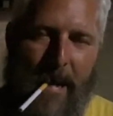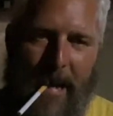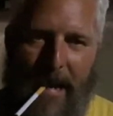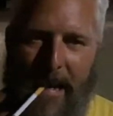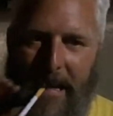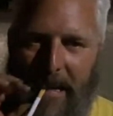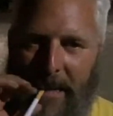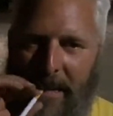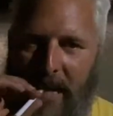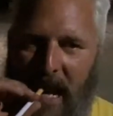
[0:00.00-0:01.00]
I
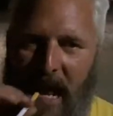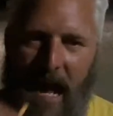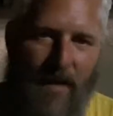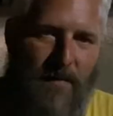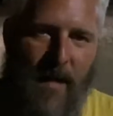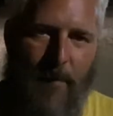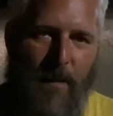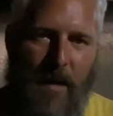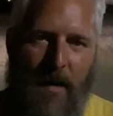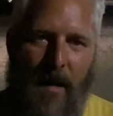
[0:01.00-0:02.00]
can ask
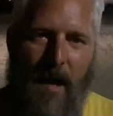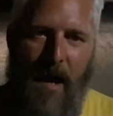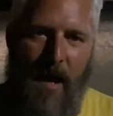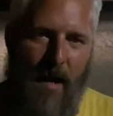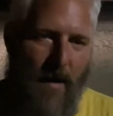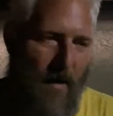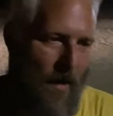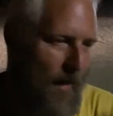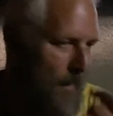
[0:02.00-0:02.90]
Hippie and